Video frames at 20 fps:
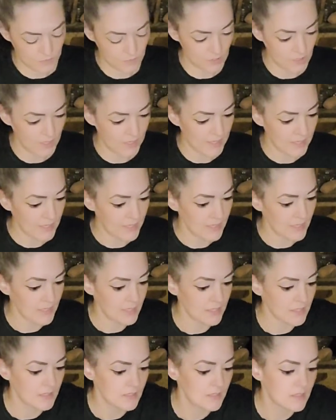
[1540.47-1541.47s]

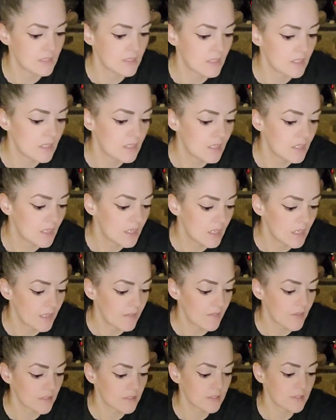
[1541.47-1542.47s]
Okay.
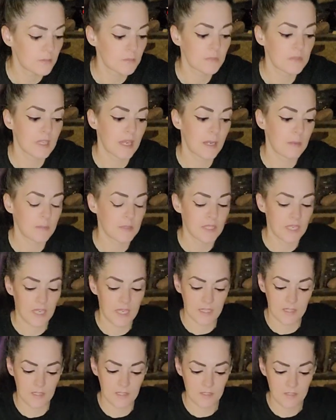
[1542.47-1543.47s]
And then some
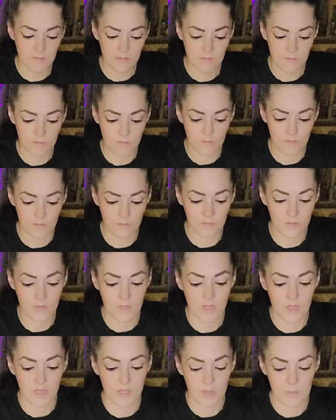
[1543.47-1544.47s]
Damiana,
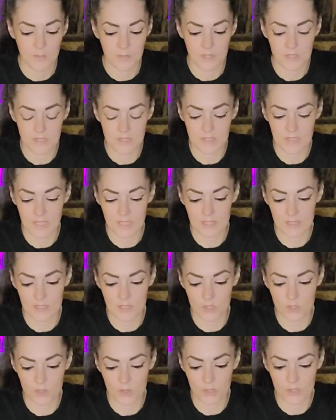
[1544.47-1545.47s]
because that
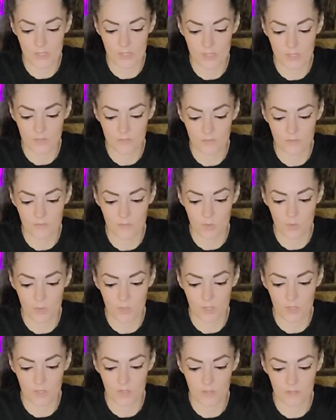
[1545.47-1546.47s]
is great
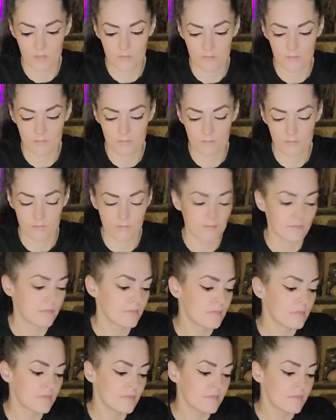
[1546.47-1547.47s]
for
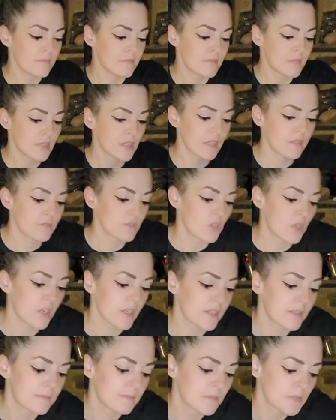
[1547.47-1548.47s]
love
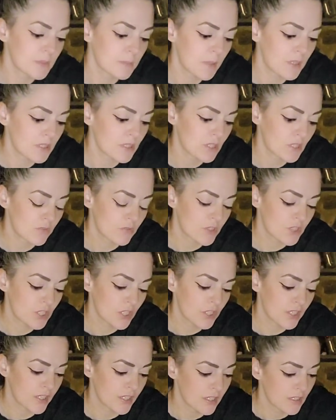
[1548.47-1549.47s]
drawing, especially
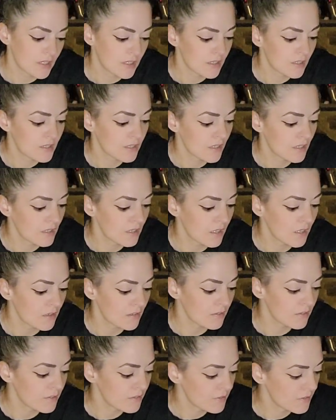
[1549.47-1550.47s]
returning a
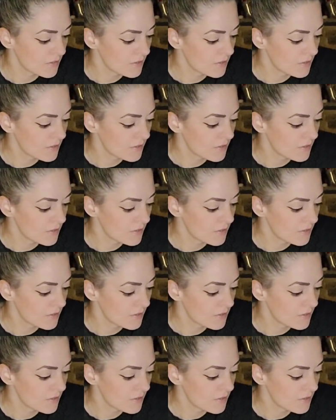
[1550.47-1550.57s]
love.